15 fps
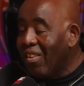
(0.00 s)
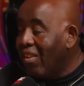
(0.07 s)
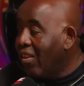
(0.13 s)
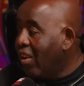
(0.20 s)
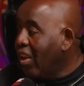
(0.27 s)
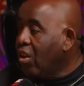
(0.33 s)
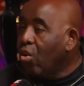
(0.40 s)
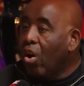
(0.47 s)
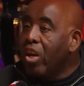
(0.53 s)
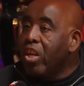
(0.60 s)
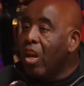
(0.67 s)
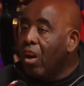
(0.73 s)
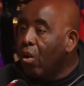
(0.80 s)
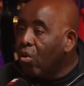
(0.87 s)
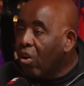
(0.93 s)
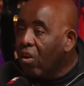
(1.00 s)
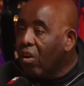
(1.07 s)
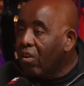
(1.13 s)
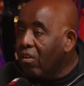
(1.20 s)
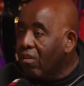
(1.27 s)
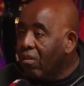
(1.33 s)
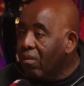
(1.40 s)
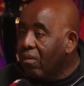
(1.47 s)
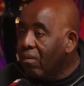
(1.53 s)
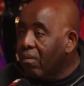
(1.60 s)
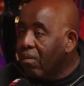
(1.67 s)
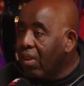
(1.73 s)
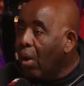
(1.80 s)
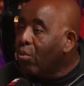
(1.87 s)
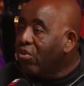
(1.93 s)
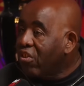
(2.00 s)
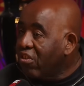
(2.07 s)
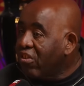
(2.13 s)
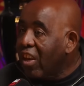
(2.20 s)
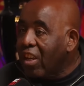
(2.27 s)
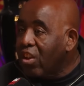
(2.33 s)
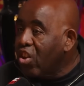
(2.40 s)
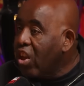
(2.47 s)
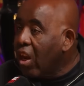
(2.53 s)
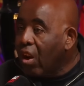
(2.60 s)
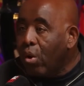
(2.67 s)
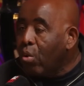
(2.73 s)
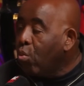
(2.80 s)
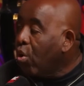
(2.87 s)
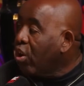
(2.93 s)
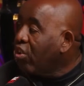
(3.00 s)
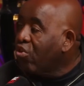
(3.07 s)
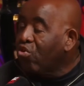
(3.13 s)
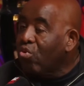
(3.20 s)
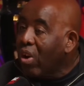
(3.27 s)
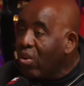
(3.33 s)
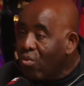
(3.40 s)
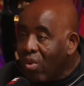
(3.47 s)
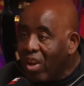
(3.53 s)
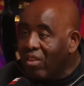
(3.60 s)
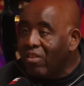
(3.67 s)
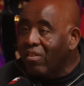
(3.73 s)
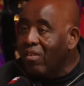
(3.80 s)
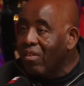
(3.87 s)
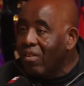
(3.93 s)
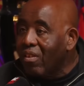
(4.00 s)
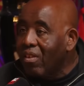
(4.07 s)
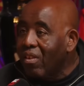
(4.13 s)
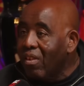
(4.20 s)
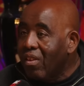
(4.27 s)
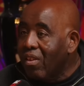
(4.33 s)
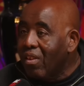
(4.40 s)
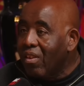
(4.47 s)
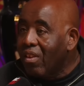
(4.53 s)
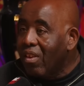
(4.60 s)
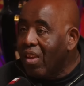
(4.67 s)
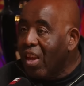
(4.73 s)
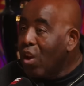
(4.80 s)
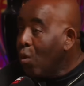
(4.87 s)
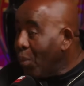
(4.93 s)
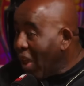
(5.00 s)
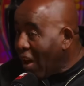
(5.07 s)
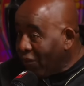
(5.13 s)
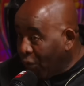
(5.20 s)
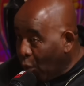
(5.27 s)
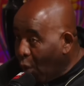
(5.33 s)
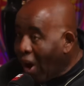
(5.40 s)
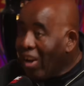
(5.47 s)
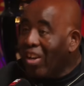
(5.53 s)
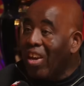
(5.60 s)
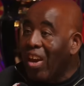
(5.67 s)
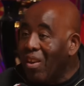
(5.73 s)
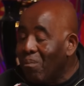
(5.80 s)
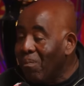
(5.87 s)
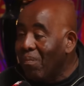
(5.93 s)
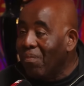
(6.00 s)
He got a yellow card. That was his second yellow. It weren't a straight red. He'll be out for 1 game.